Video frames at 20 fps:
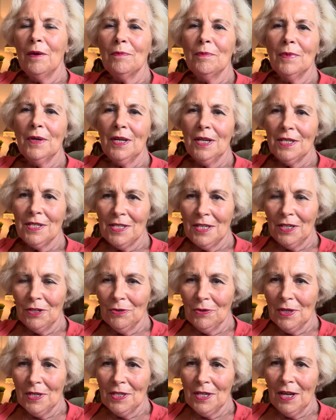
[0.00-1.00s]

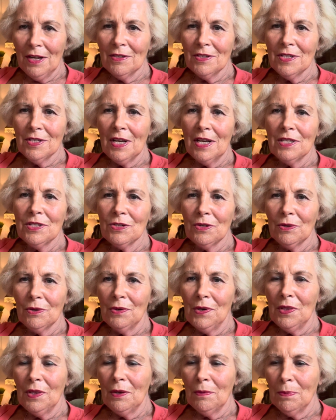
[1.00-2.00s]
considering downsizing or
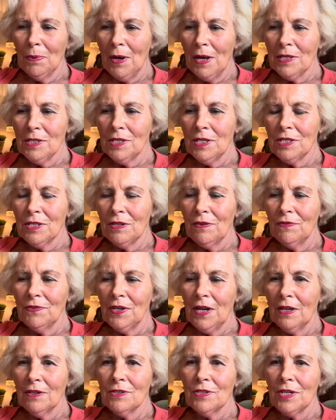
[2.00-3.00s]
in the process of
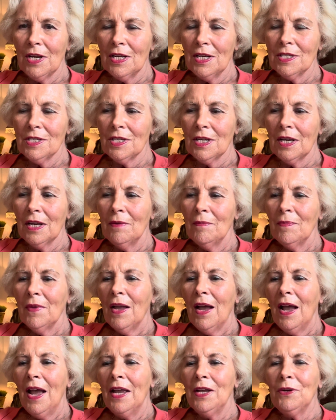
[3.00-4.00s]
downsizing,
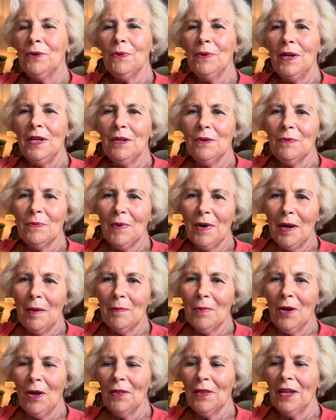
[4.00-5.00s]
I created what I'm
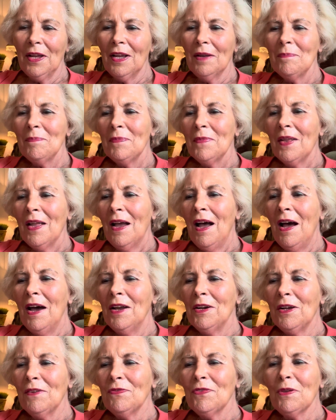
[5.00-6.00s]
calling hot
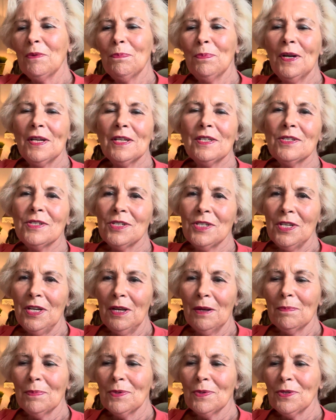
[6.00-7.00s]
off the press
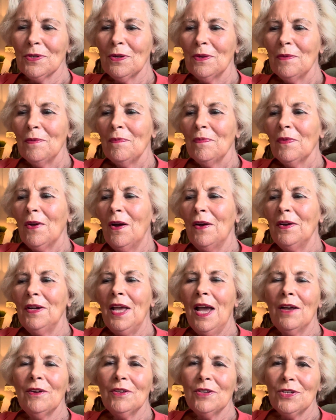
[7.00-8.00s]
tips on
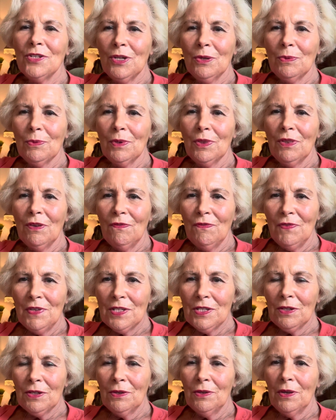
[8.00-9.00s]
how to deal with the
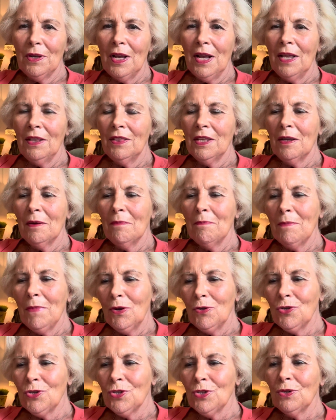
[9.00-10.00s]
physical and the
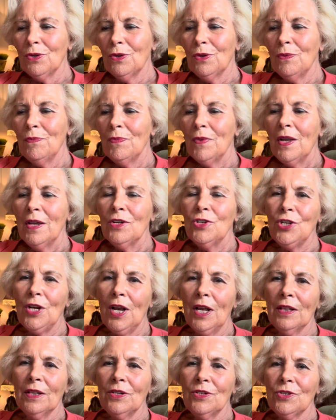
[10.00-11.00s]
emotional
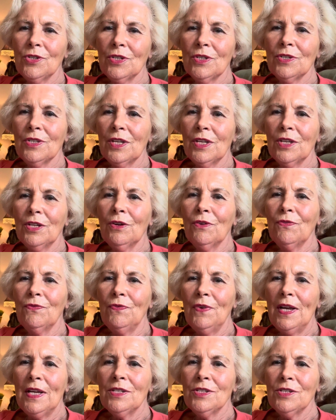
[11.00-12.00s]
challenges that you'll
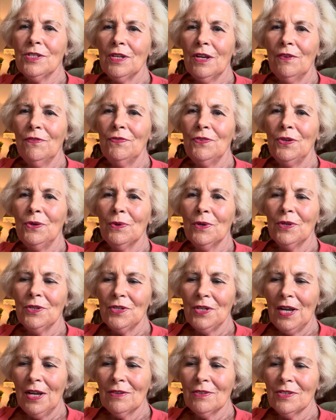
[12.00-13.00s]
face if you are
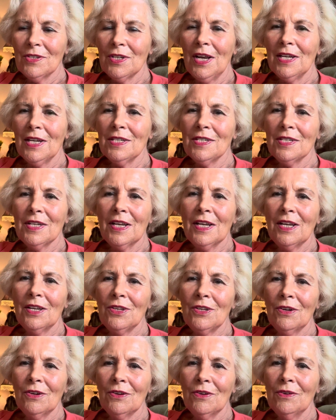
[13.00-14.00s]
downsizing in
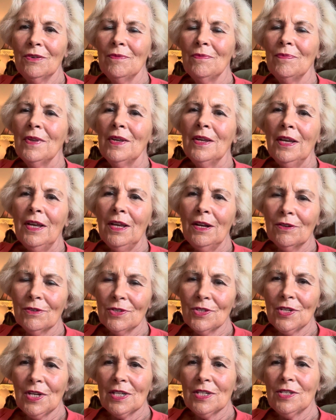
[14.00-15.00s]
your
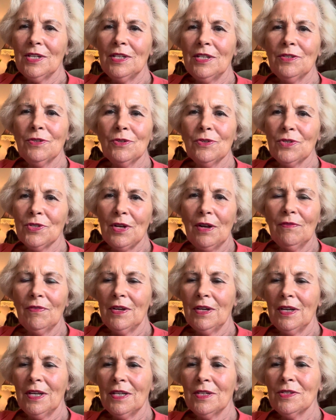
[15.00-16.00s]
60s or
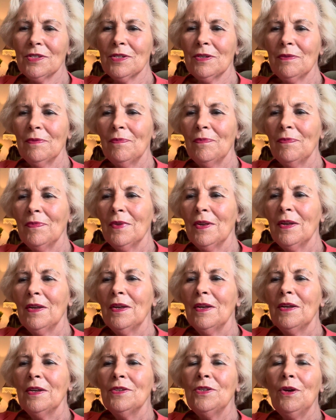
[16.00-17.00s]
70s.
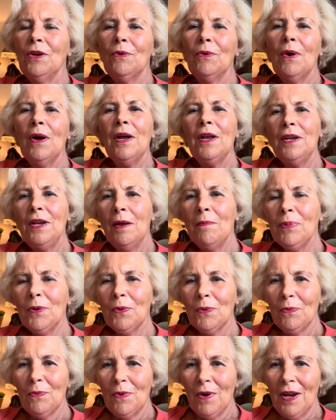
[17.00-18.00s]
So number
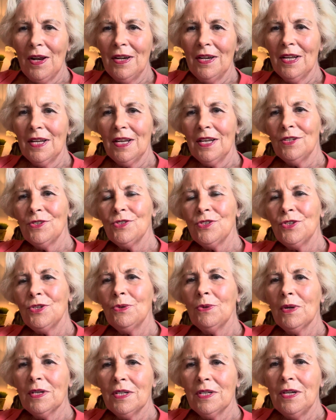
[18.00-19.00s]
one is to
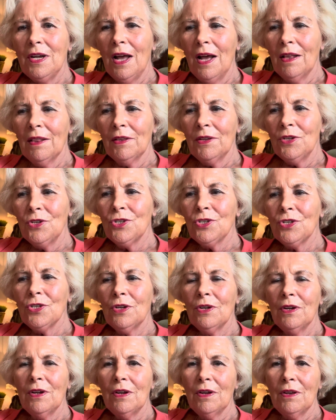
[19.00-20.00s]
acknowledge
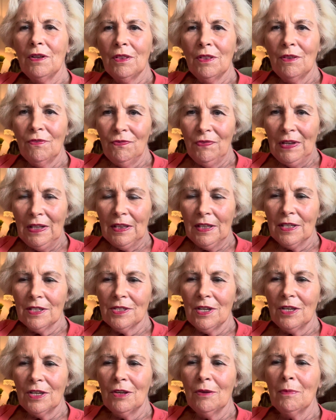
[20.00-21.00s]
the feelings
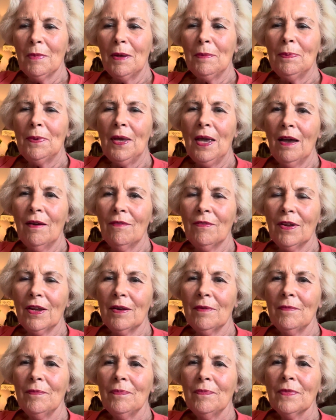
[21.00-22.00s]
that you might be having.
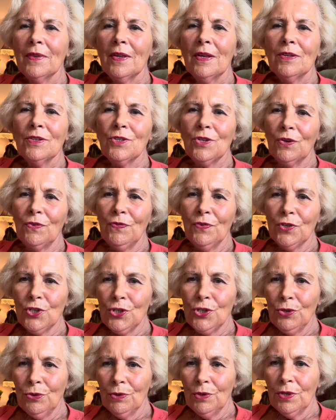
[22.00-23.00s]
So for
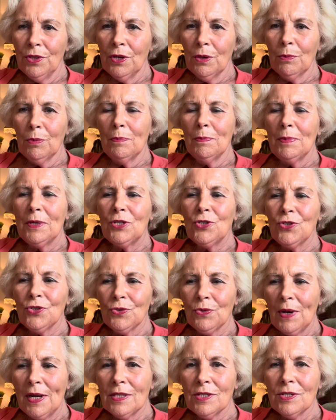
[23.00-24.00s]
sure, there will be
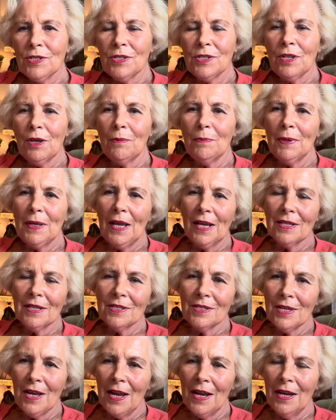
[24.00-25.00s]
stress, there'll be
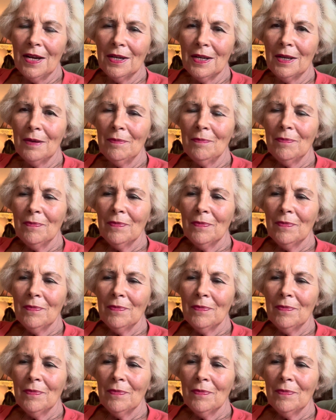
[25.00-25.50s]
anxiety,